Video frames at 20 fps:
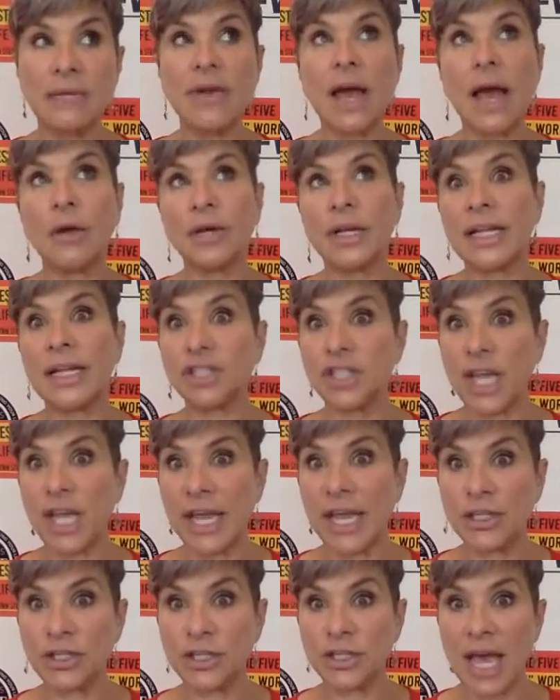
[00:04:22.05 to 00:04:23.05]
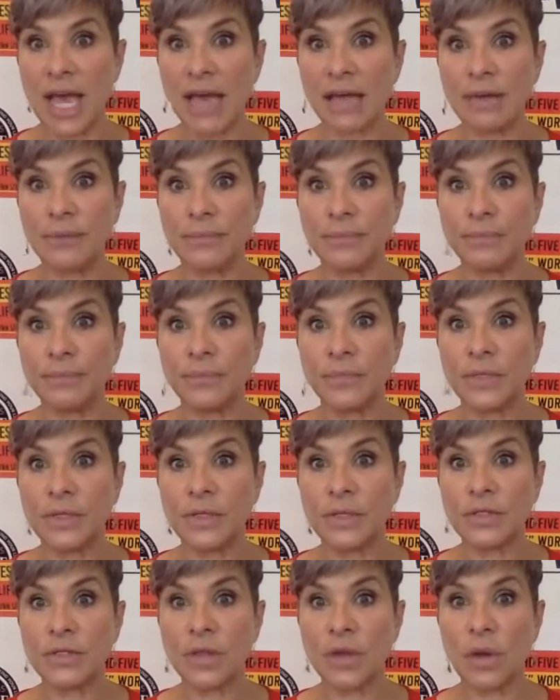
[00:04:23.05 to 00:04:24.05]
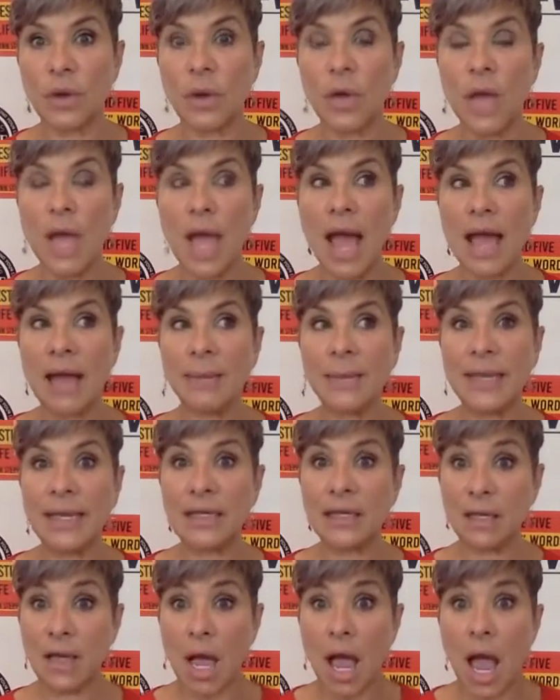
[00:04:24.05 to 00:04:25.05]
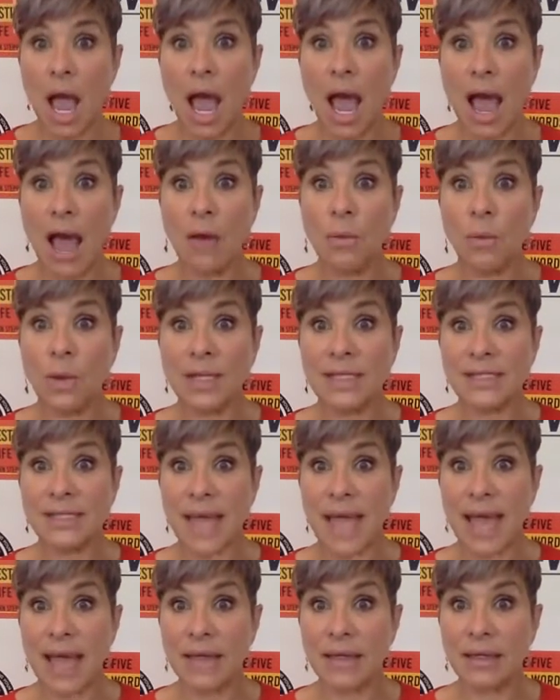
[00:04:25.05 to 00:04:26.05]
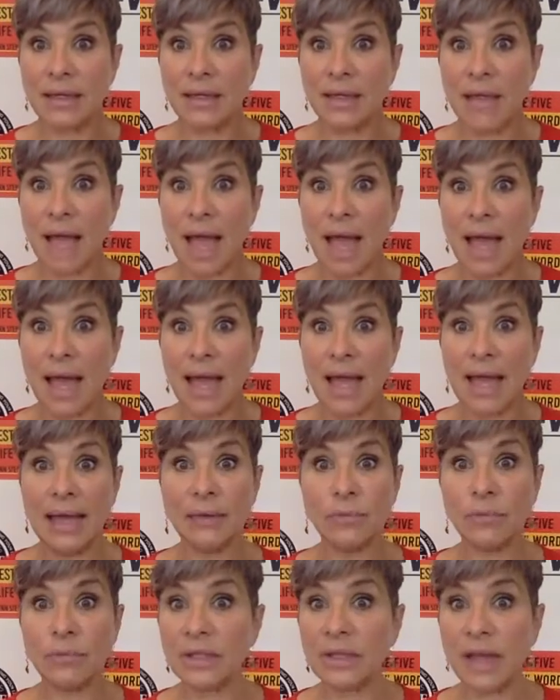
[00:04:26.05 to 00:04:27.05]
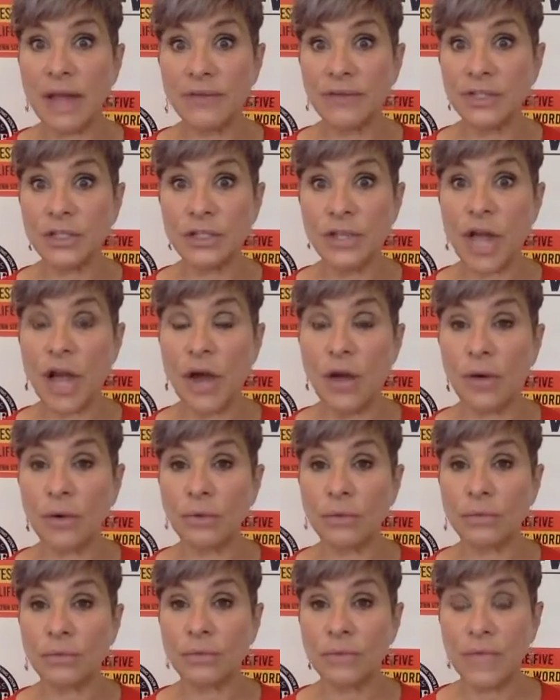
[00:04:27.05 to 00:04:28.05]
How can I change that? So, I mean, how was that? I would love to know.